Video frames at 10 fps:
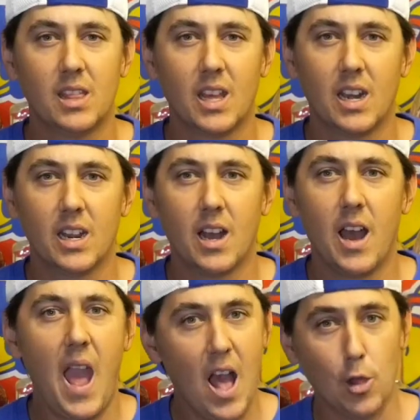think that it
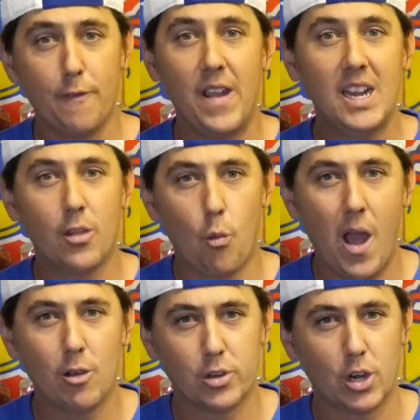elevated the
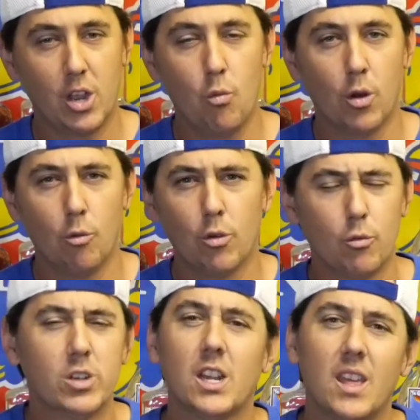Wild Turkey
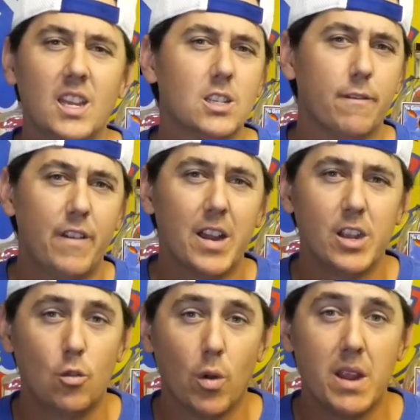101, which I think is a
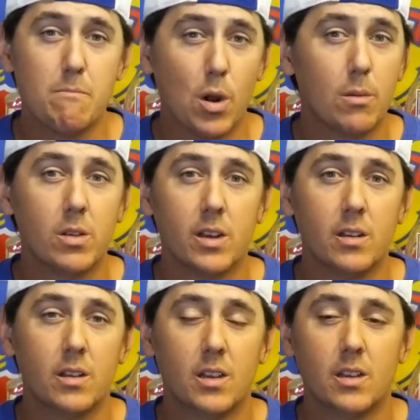very great bourbon